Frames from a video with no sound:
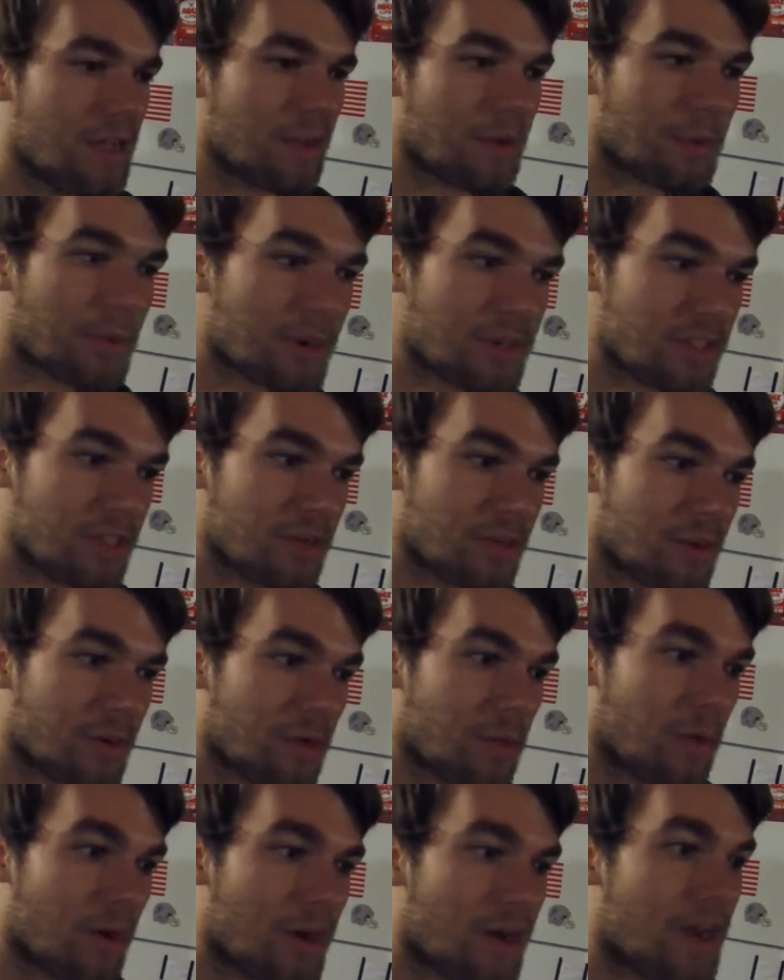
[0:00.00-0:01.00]
The reason I want
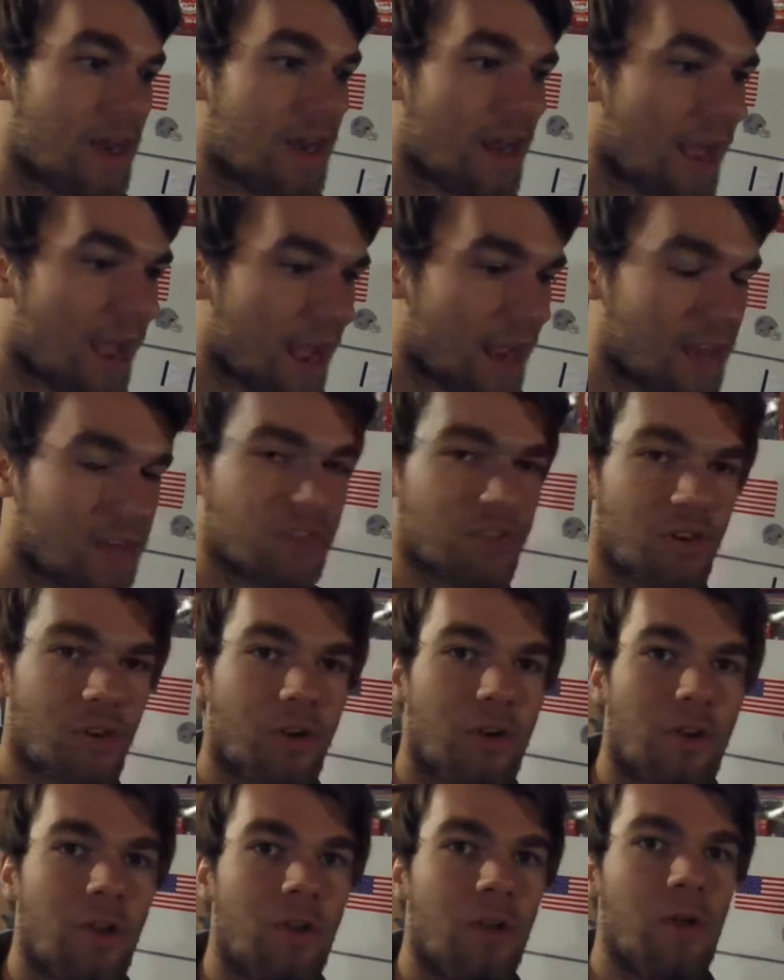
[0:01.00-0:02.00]
to run an
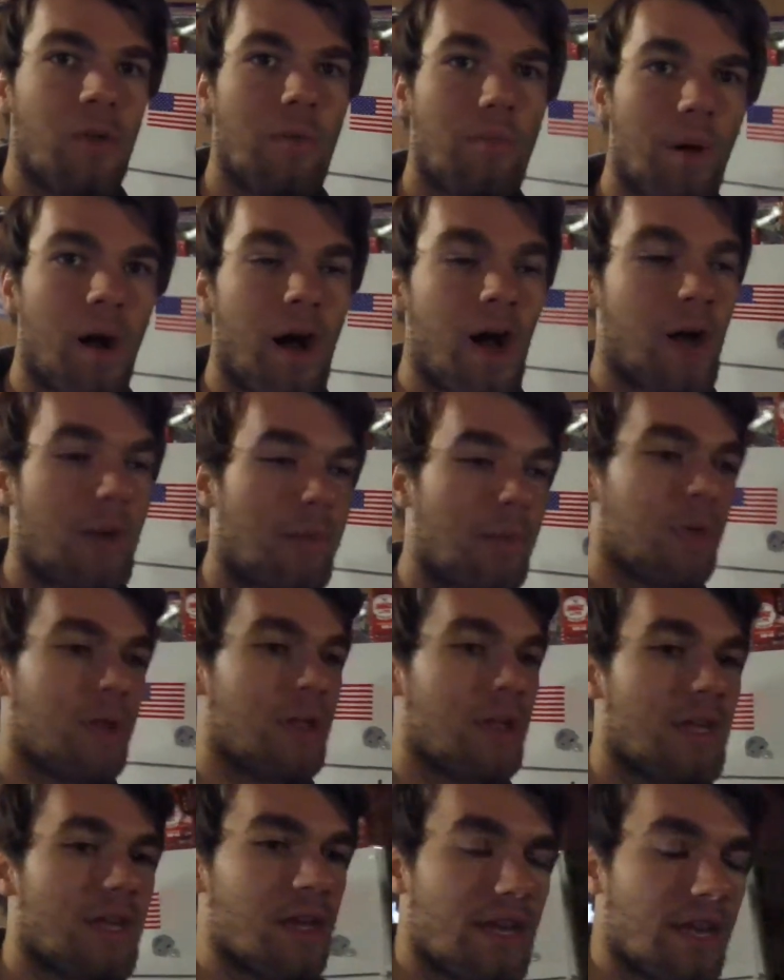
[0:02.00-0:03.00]
external pump
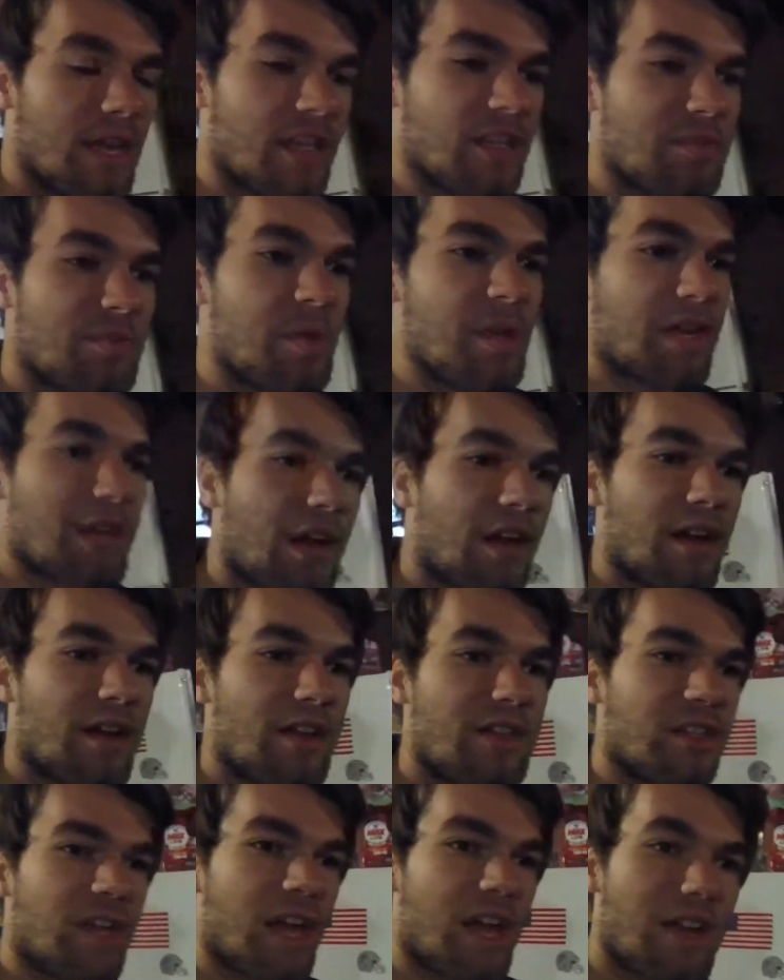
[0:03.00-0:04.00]
is
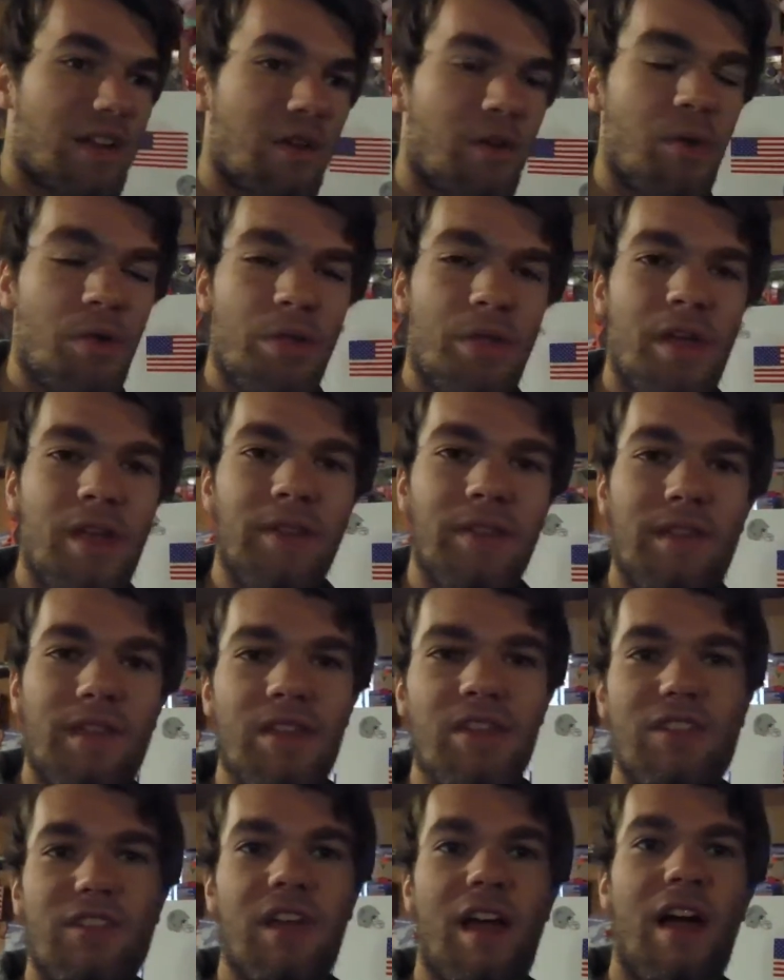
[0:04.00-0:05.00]
because I don't think
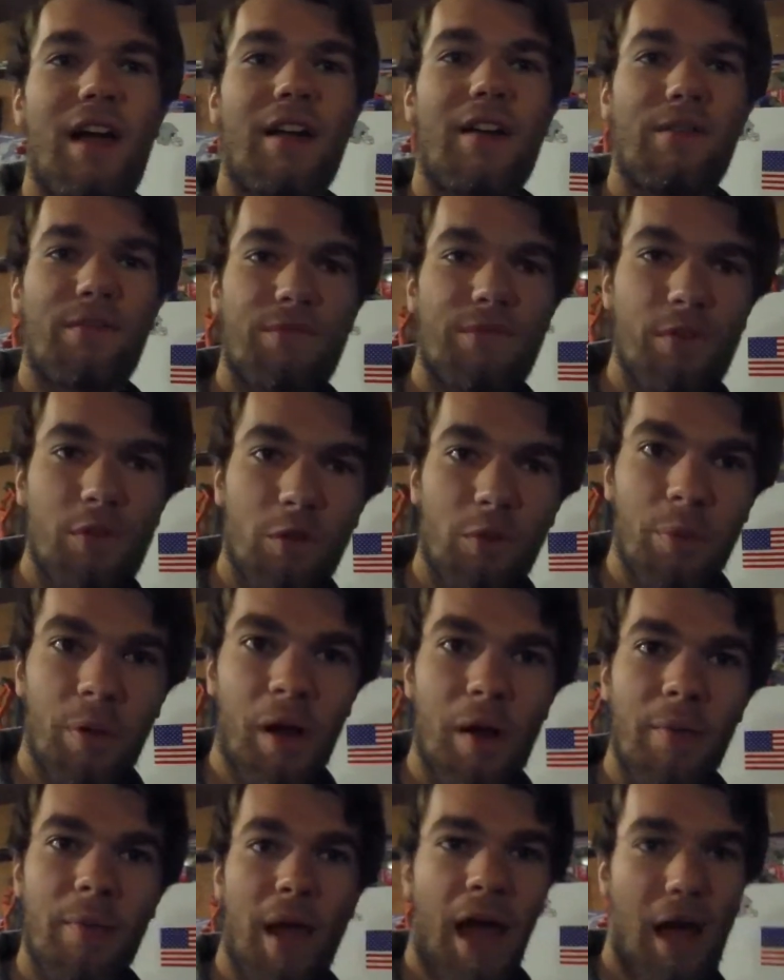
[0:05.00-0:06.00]
the stock fuel
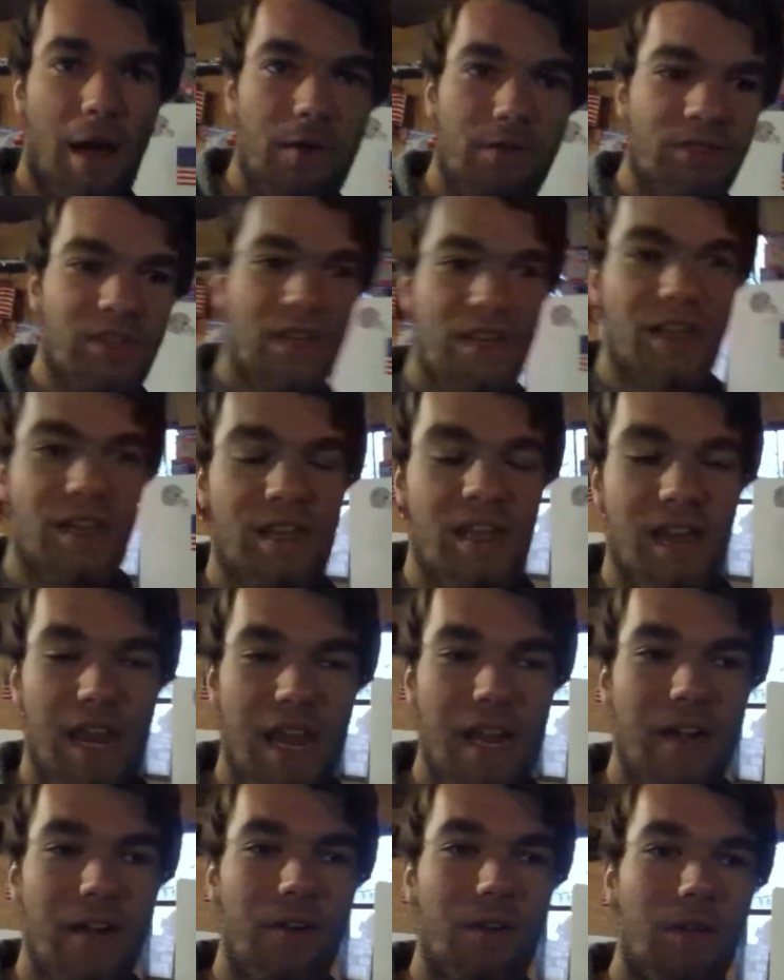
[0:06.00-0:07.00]
pump housing can
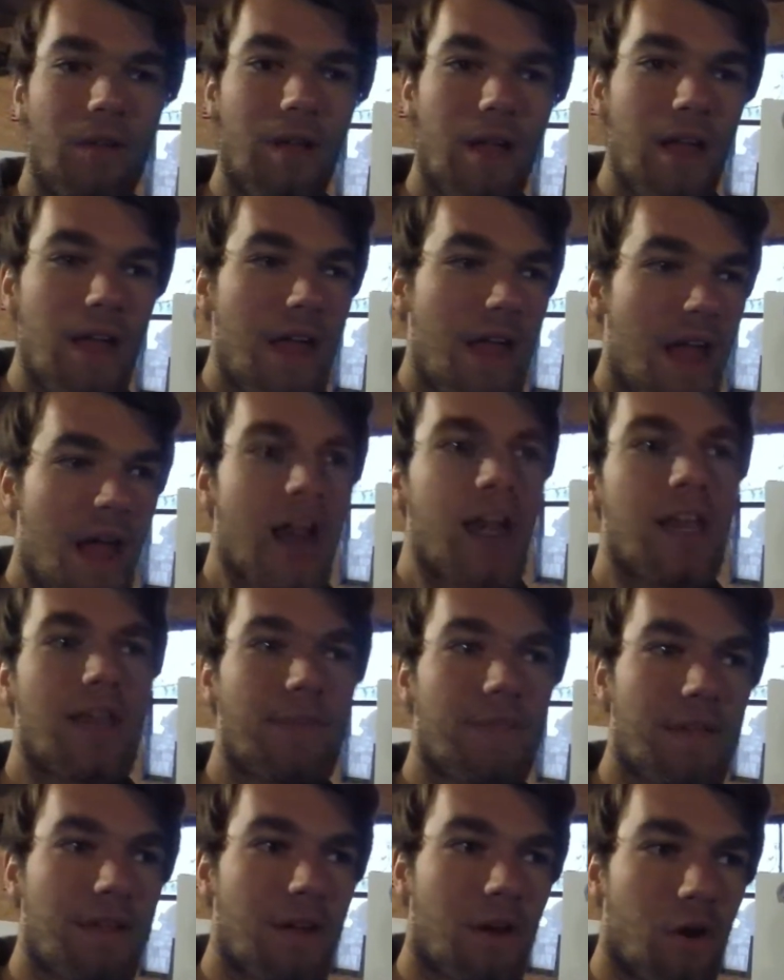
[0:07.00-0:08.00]
handle
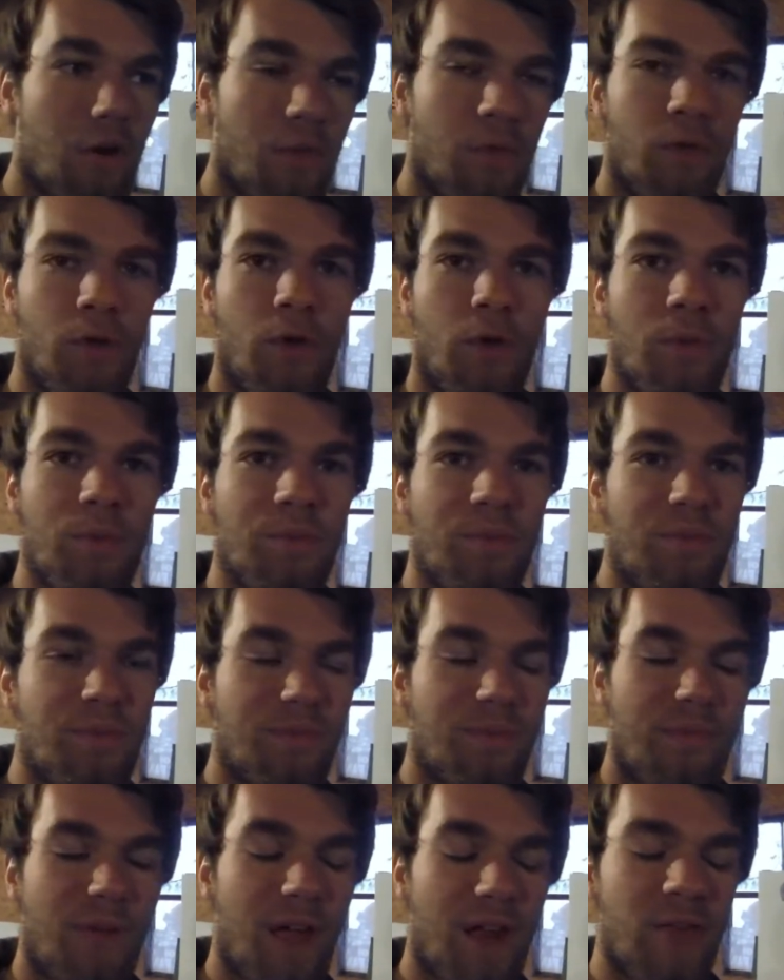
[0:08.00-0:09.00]
anything over
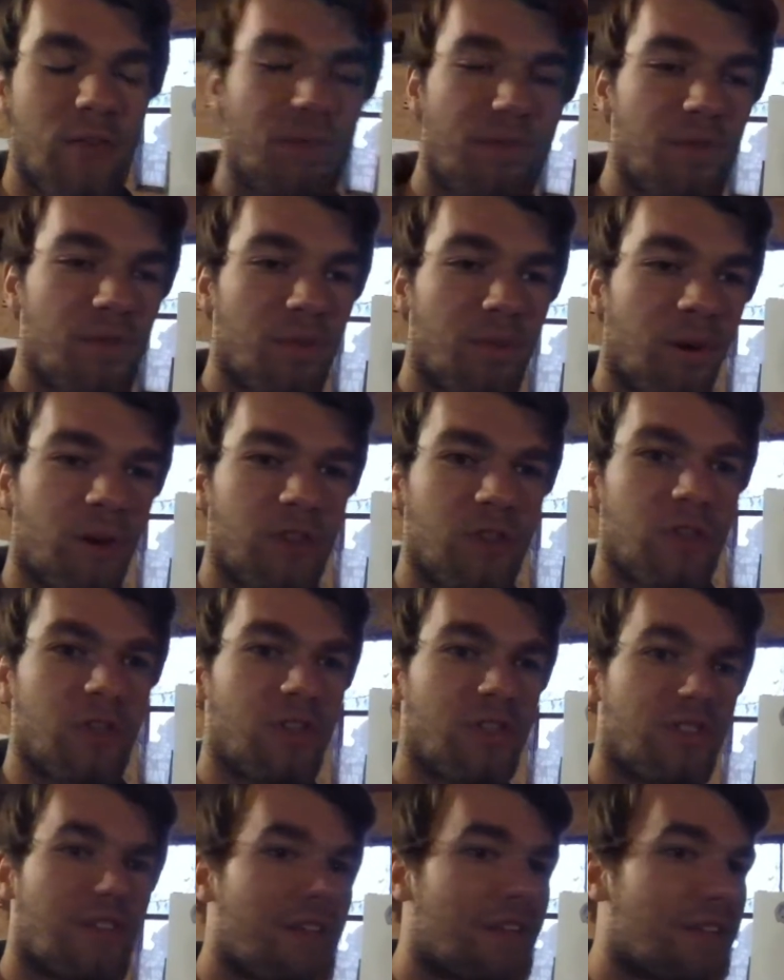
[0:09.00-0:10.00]
factory fuel pressure,
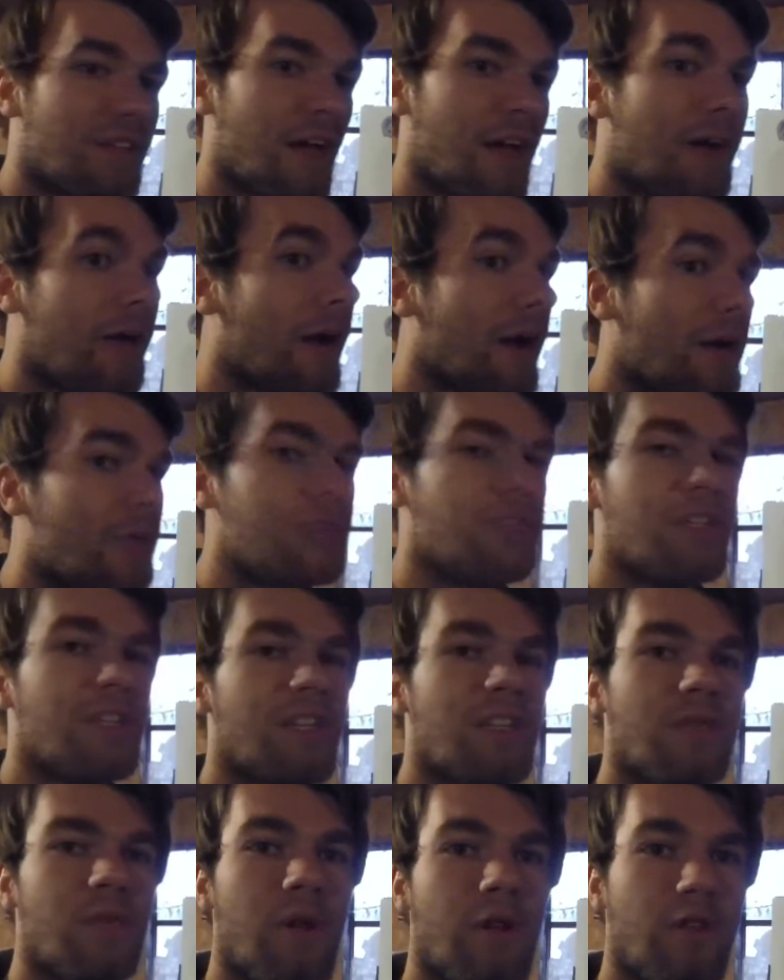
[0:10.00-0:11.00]
because the entire
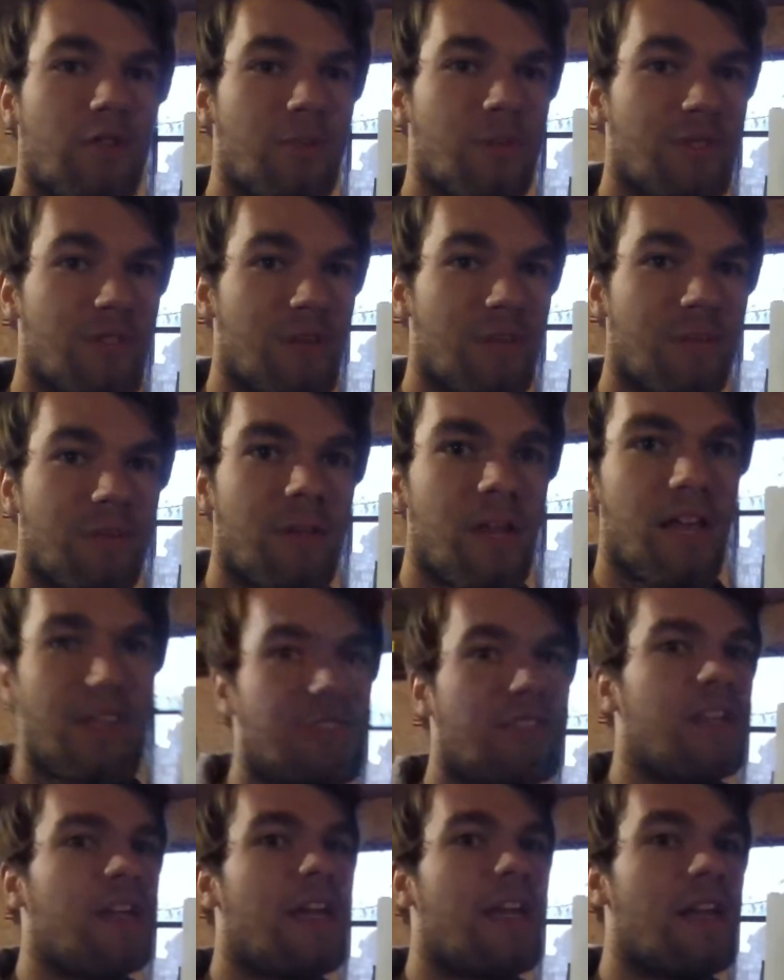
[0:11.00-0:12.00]
housing is 100%
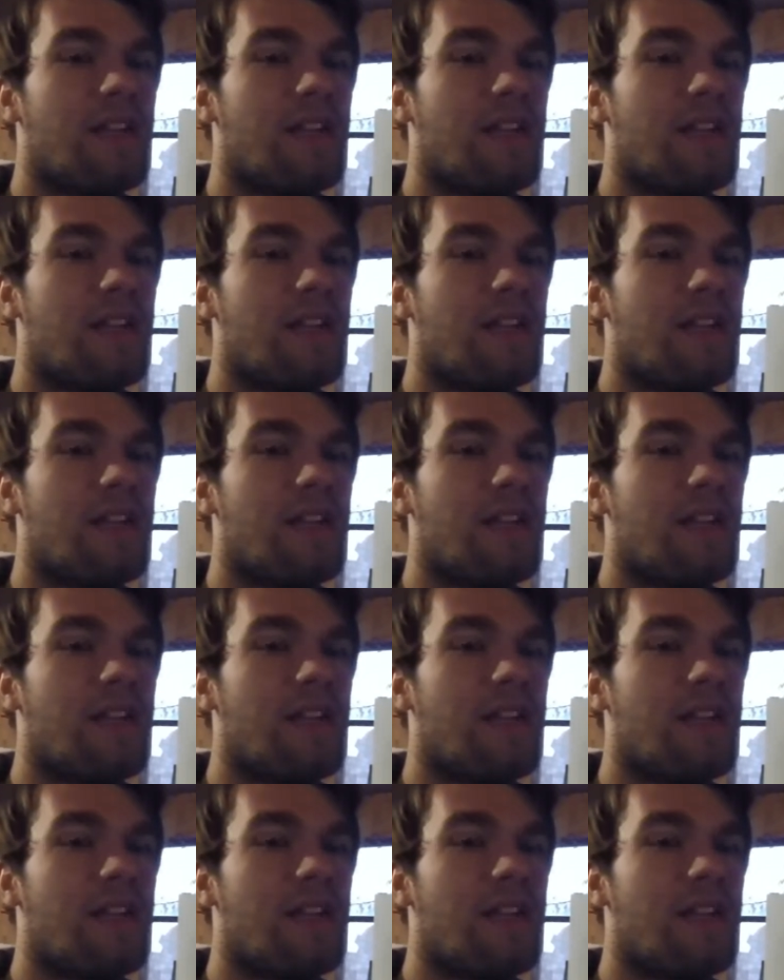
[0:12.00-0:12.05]
plastic.